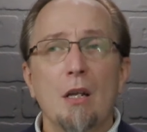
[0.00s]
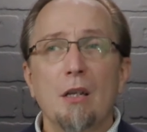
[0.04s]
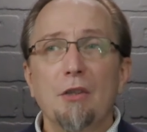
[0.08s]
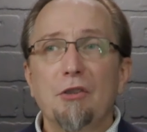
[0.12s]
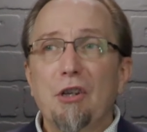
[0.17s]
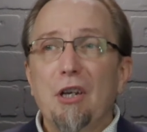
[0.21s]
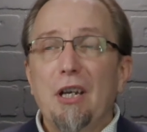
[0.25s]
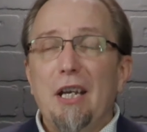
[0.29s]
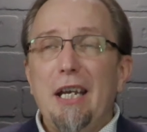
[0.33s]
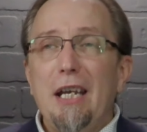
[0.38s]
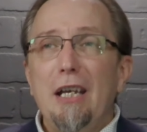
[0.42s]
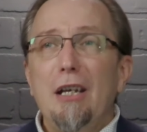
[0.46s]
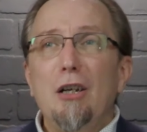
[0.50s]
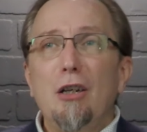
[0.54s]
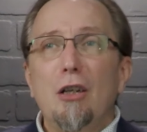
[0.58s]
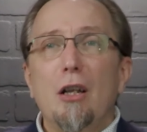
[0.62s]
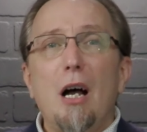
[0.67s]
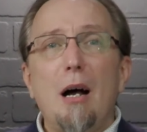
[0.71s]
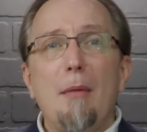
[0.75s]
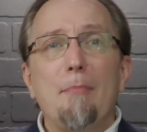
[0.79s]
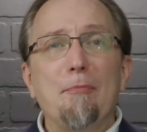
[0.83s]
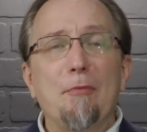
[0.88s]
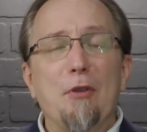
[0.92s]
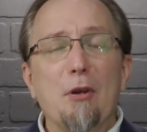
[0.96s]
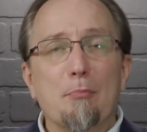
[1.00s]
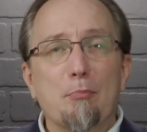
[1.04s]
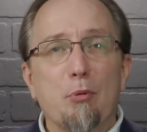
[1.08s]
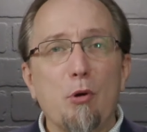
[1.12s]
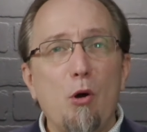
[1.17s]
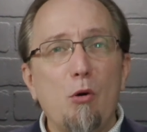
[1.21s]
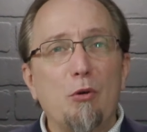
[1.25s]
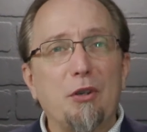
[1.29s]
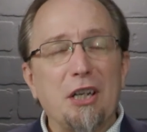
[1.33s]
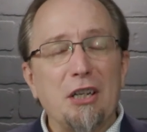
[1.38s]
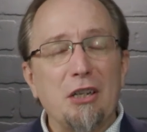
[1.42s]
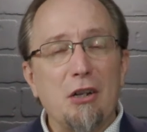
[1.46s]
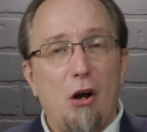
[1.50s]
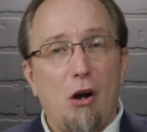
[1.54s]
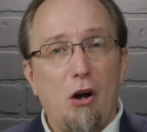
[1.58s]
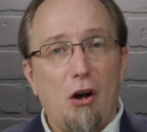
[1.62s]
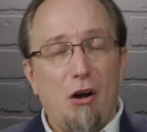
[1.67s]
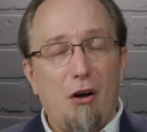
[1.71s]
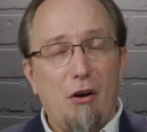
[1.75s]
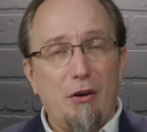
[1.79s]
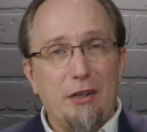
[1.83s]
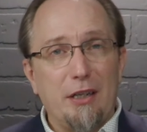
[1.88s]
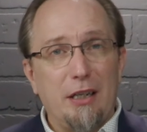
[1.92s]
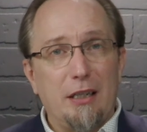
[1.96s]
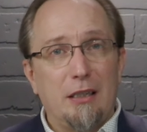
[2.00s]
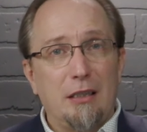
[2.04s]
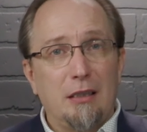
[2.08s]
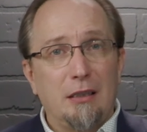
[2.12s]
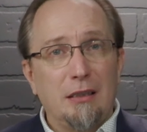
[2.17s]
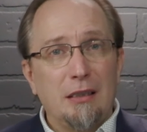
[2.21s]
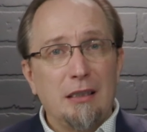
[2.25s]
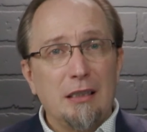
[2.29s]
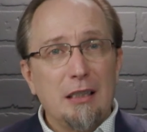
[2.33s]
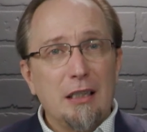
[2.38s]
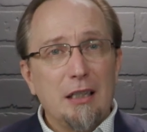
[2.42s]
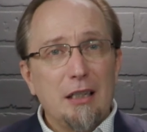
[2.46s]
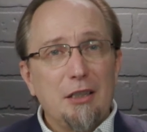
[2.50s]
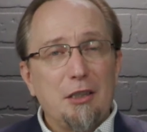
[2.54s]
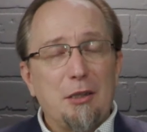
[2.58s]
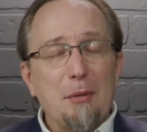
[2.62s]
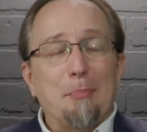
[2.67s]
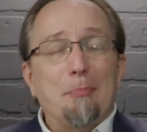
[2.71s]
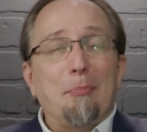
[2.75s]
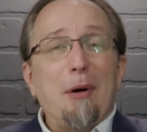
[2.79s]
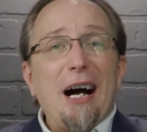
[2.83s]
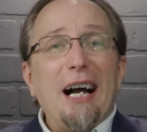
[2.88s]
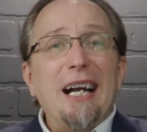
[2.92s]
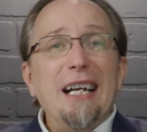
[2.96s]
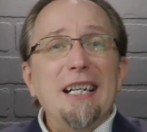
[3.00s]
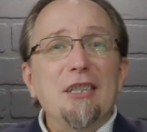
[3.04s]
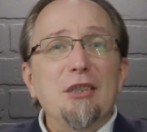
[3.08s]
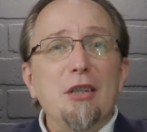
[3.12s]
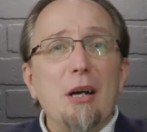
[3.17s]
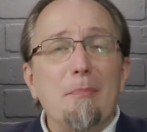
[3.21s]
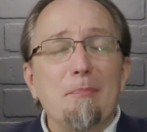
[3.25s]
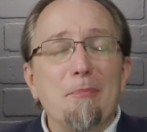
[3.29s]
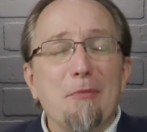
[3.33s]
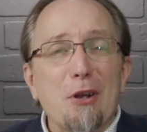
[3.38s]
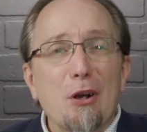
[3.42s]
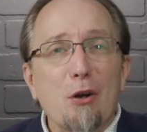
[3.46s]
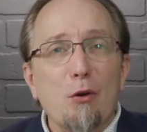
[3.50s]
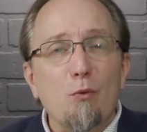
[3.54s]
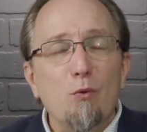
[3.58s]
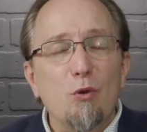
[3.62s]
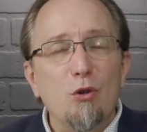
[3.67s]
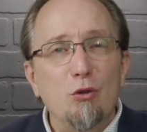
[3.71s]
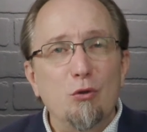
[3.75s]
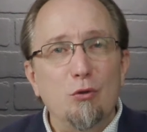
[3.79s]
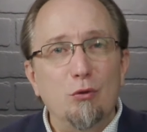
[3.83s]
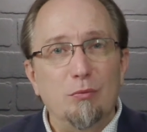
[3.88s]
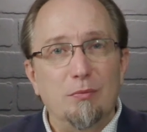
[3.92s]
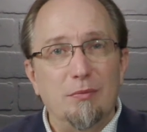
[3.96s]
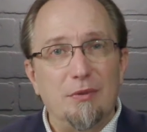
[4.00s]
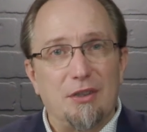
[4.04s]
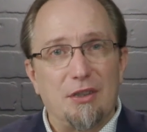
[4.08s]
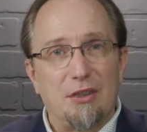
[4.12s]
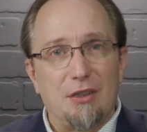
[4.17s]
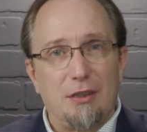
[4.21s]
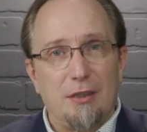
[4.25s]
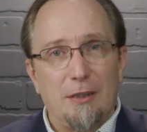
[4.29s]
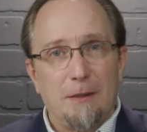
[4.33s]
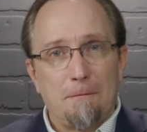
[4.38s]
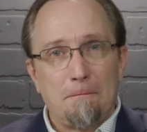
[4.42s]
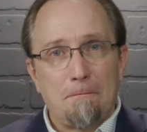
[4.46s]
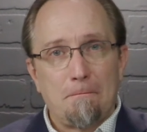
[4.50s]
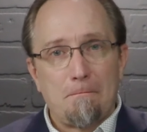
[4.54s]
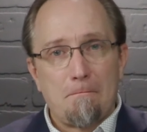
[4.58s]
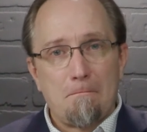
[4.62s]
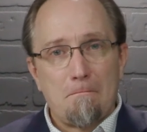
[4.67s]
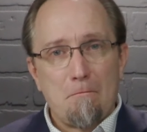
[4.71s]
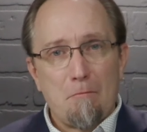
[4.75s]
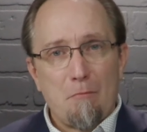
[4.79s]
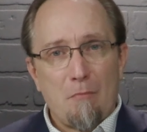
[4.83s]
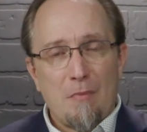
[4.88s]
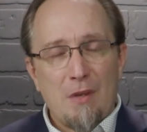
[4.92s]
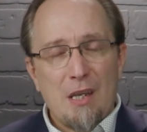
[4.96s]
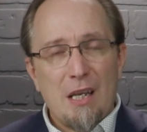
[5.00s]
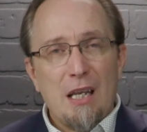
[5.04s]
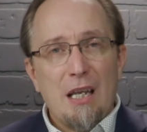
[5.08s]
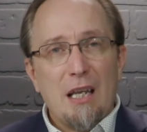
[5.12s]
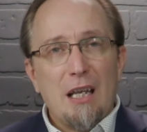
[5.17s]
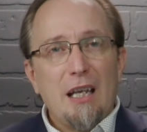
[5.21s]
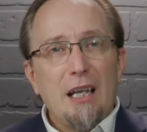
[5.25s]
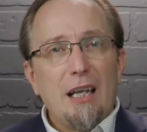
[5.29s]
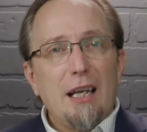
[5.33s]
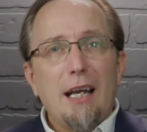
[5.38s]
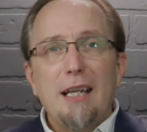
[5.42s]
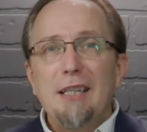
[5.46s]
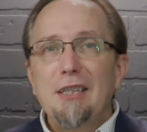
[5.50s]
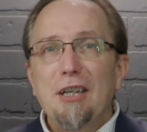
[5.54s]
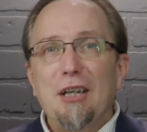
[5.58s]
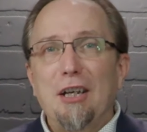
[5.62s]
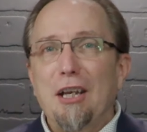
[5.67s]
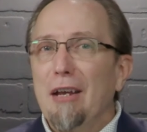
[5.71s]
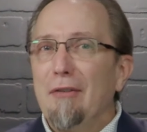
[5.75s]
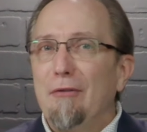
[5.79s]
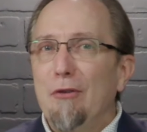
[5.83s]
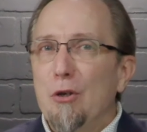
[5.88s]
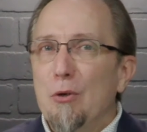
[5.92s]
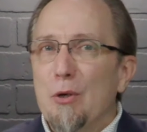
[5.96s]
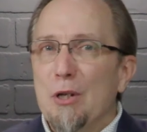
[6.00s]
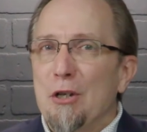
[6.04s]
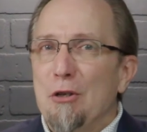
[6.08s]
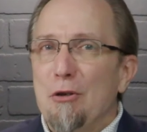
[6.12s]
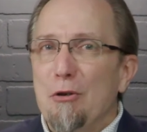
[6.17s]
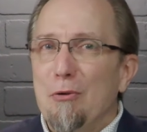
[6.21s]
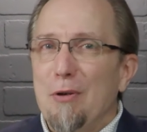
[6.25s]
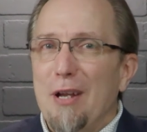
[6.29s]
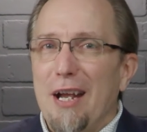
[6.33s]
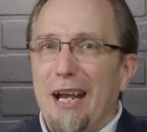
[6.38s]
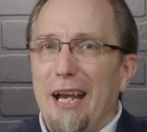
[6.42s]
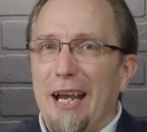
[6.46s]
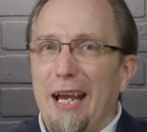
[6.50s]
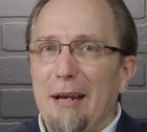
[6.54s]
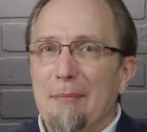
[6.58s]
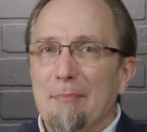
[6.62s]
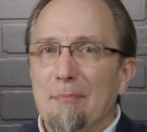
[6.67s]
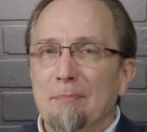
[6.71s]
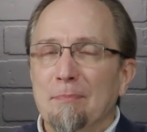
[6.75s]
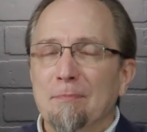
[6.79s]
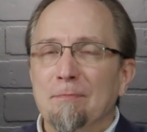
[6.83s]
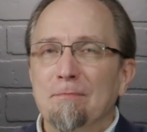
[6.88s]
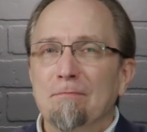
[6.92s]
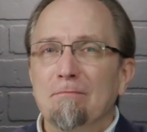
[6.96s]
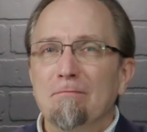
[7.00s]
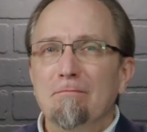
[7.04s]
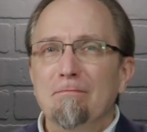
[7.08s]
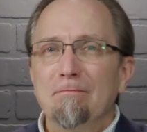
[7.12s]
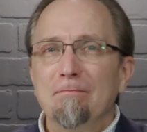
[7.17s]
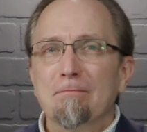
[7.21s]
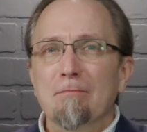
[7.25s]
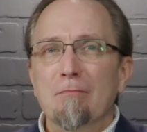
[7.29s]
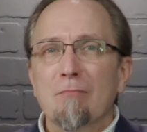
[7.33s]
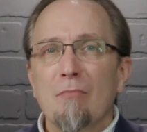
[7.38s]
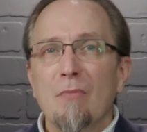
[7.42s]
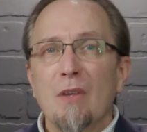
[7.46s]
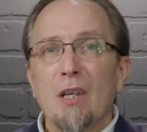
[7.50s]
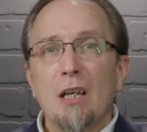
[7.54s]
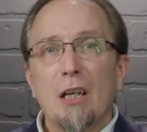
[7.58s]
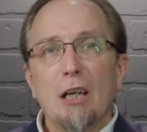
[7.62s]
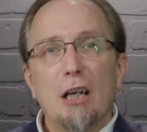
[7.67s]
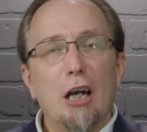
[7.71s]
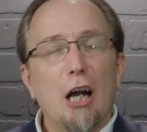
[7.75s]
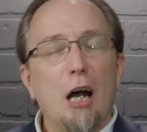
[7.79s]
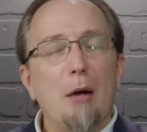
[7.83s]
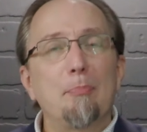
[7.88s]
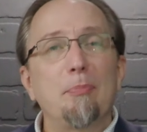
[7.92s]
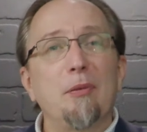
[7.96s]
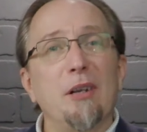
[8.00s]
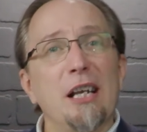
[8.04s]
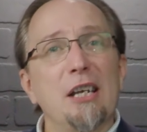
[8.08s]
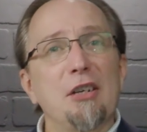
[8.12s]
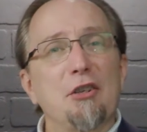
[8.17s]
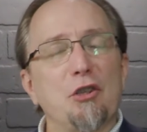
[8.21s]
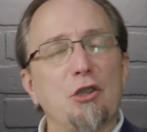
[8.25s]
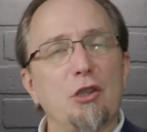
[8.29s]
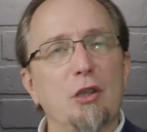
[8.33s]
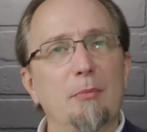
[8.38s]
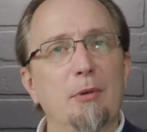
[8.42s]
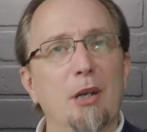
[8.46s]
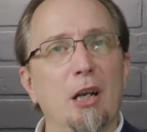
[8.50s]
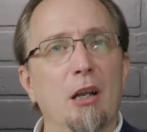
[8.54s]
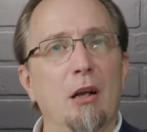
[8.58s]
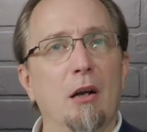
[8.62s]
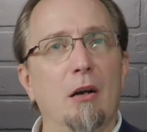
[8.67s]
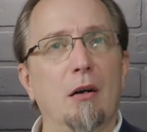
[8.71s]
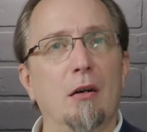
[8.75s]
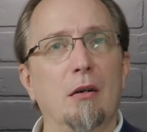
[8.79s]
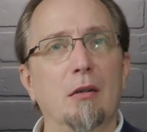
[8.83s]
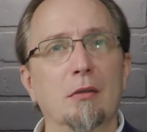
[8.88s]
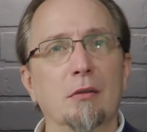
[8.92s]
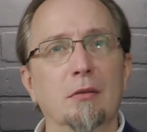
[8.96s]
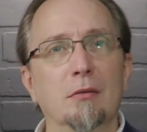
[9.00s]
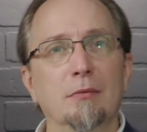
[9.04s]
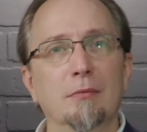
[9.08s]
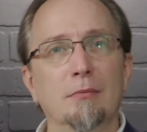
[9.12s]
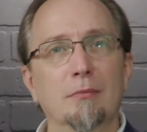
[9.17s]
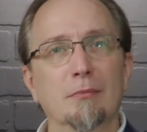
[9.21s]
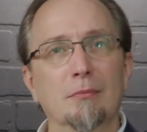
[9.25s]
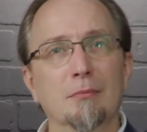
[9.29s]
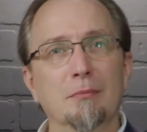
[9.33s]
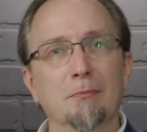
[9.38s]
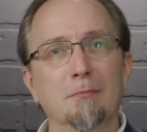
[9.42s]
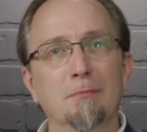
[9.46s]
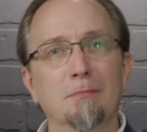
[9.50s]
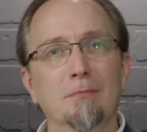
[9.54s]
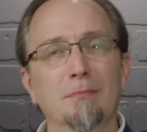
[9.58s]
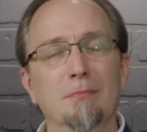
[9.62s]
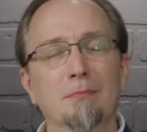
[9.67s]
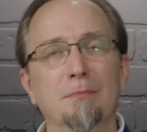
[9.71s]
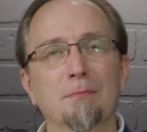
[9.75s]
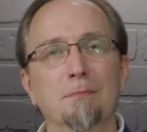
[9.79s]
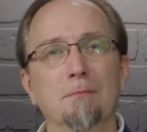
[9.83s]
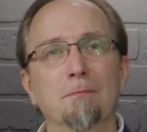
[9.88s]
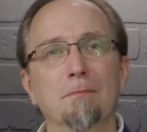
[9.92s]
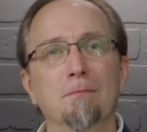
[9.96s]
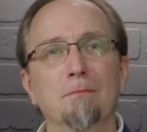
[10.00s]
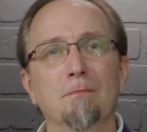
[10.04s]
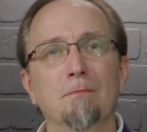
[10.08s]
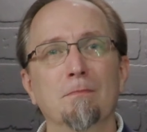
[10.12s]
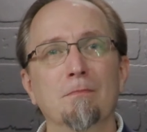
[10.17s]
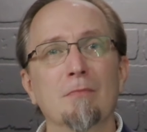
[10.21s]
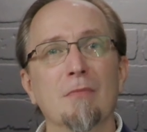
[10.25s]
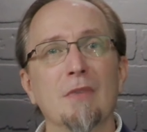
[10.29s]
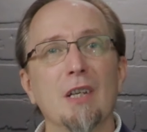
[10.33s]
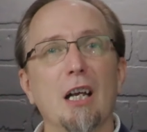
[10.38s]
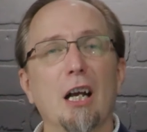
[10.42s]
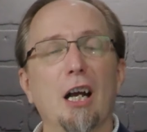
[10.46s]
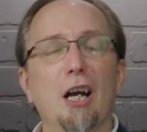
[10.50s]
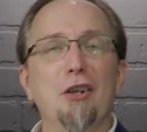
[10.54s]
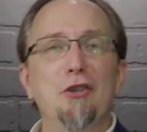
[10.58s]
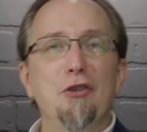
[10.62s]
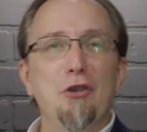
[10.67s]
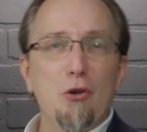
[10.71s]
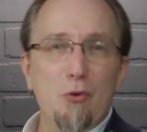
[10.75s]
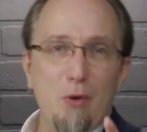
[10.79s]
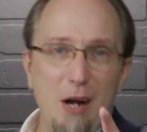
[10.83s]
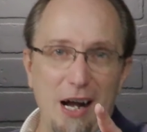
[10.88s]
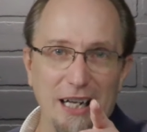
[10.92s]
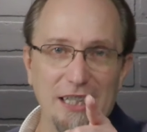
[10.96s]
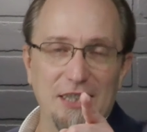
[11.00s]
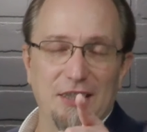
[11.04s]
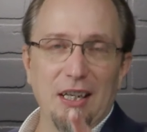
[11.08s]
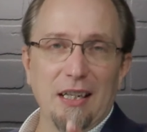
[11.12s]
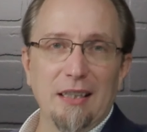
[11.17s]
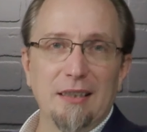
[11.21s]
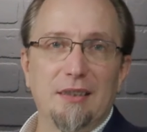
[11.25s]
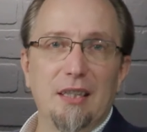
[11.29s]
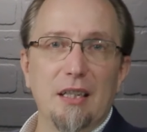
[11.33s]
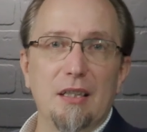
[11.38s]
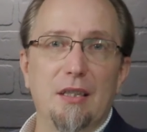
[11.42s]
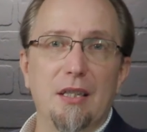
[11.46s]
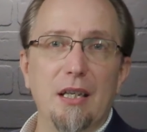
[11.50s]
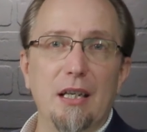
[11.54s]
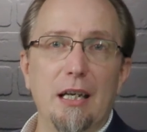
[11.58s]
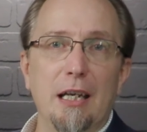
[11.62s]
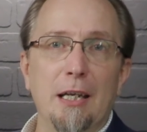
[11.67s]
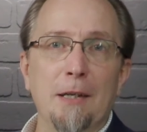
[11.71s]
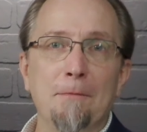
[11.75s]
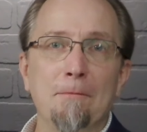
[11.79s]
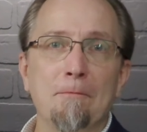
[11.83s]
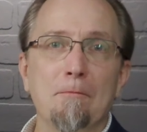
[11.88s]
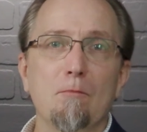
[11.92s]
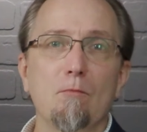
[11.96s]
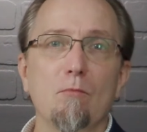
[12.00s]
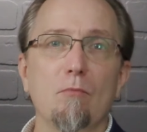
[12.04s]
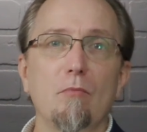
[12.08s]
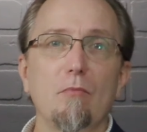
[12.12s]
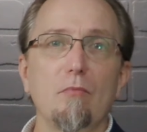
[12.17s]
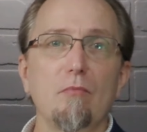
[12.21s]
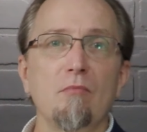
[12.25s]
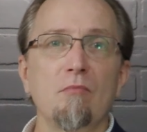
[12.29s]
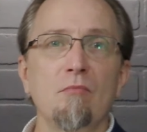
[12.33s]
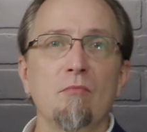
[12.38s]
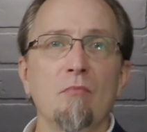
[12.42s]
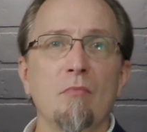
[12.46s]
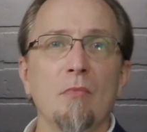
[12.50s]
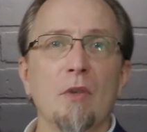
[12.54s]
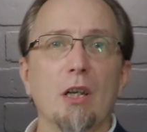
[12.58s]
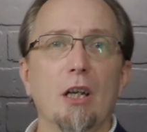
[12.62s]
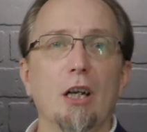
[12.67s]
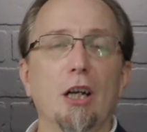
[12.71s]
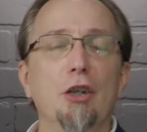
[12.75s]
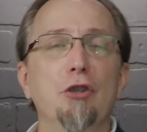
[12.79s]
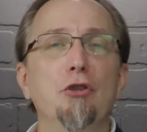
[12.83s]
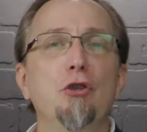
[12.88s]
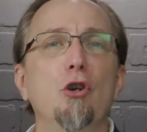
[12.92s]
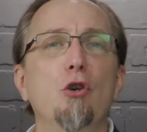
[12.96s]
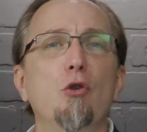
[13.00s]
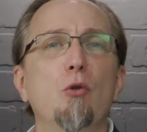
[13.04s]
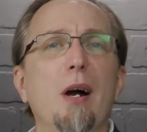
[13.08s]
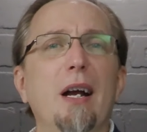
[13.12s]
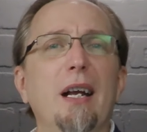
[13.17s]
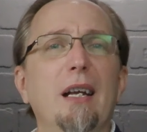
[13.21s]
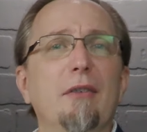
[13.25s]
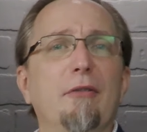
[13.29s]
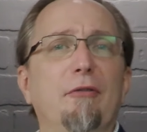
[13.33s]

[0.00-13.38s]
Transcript: to heal up the brokenhearted, to bind up their wounds, and to give you a new name, a place to belong, a new identity, A new way